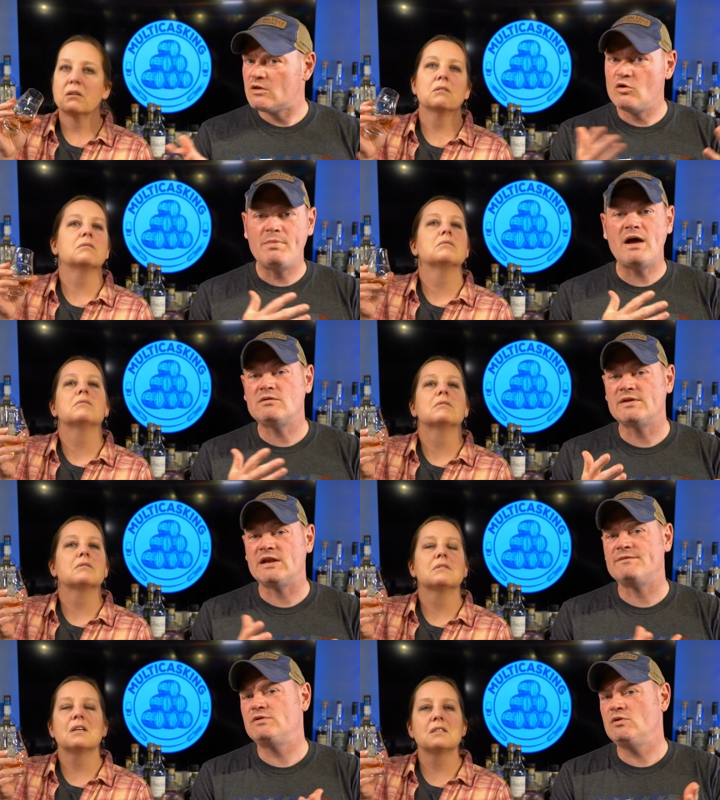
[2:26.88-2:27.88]
Speaker 1: Go back, look at
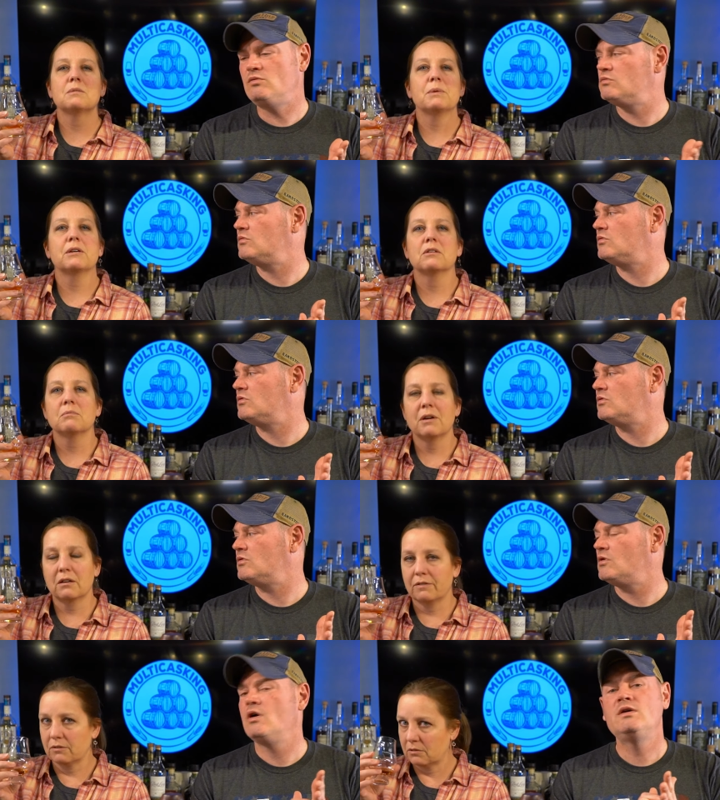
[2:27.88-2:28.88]
Speaker 2: a few. Not speaker,
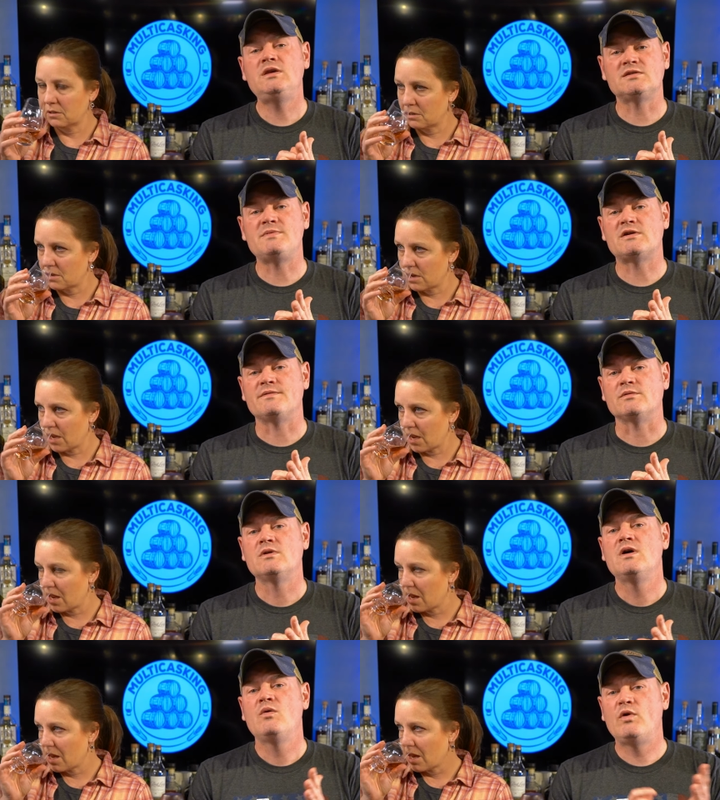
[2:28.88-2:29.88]
microphone.
Speaker 1: Yes, microphone.
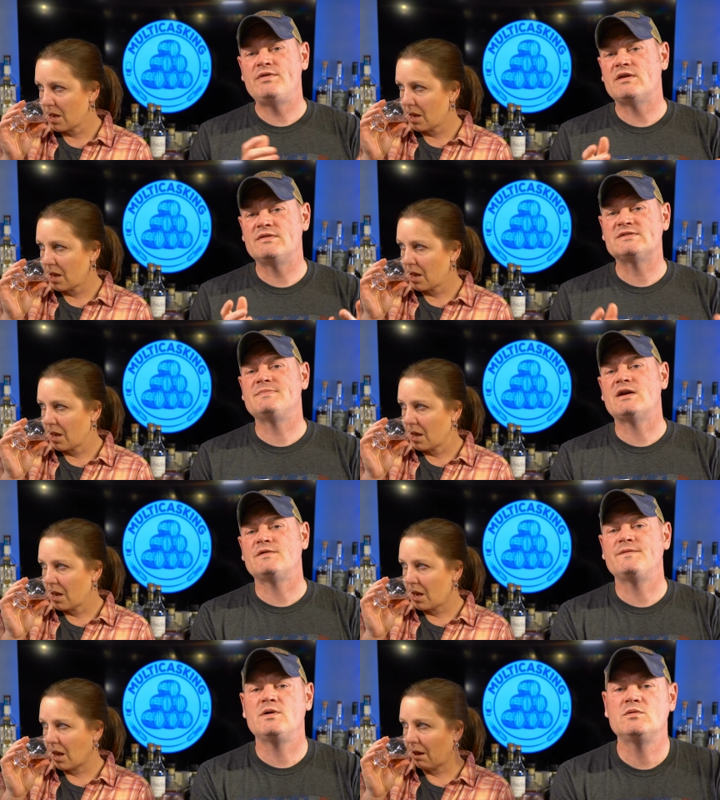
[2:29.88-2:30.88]
What do you think of this
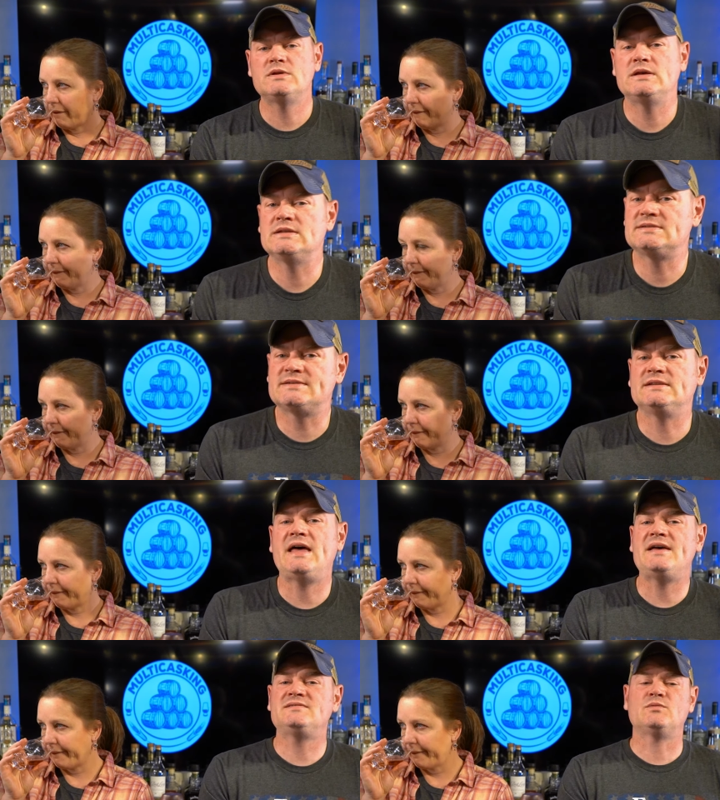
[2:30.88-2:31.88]
microphone? Uh, it's the
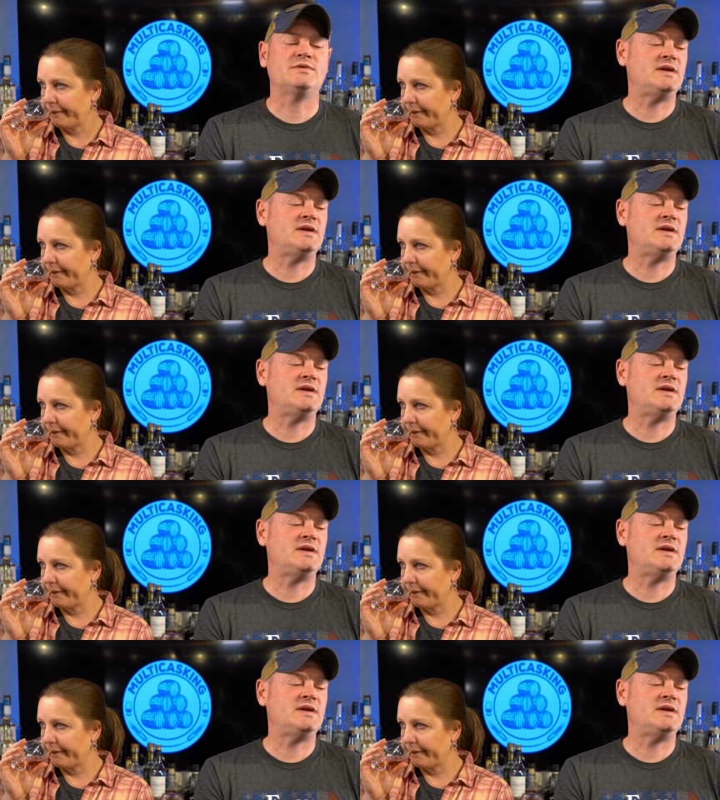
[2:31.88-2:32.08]
last that we're